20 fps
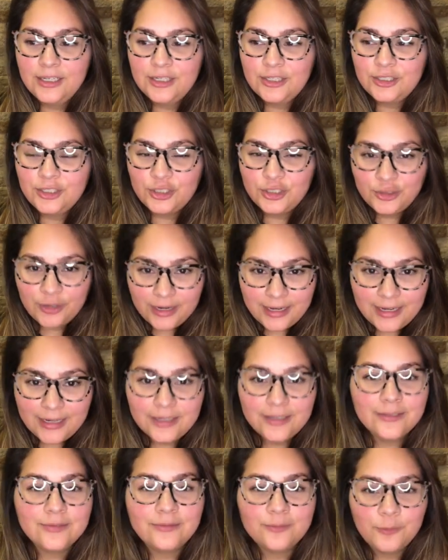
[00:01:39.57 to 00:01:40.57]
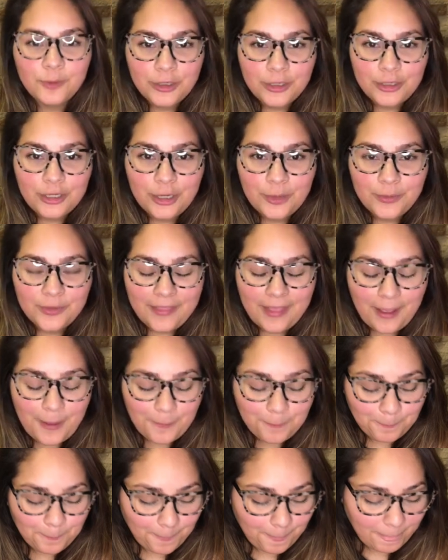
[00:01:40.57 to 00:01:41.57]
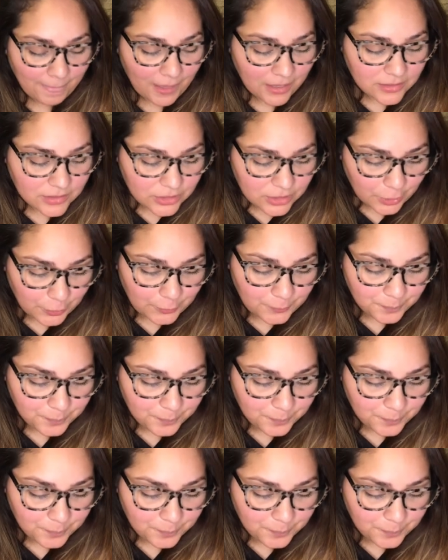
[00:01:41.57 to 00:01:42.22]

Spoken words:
straight, we're gonna go with that. So